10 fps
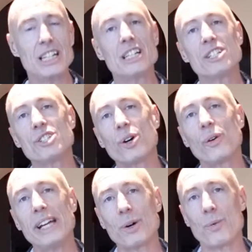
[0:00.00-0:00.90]
So
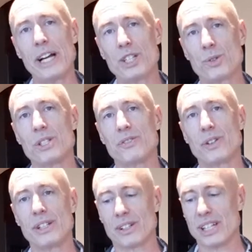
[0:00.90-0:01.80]
in a ranked choice
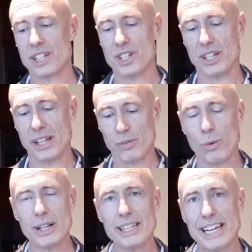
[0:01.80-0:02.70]
voting election, if one
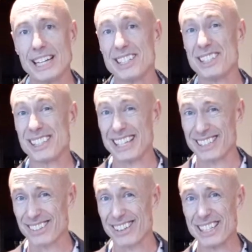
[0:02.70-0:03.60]
of the candidates gets
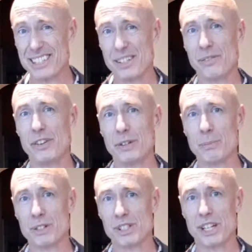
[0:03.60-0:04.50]
less than
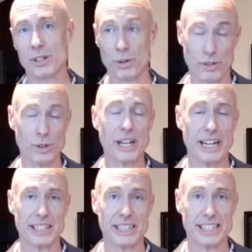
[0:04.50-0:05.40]
50% or no
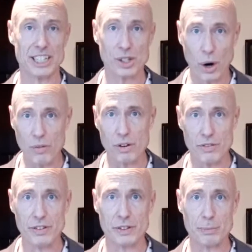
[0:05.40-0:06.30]
candidate gets over
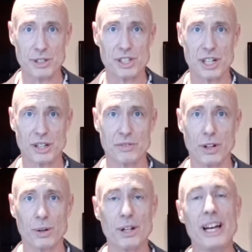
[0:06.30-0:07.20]
50% of the
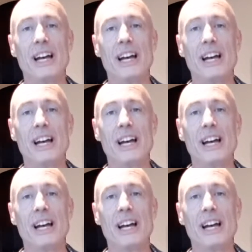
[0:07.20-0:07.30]
vote,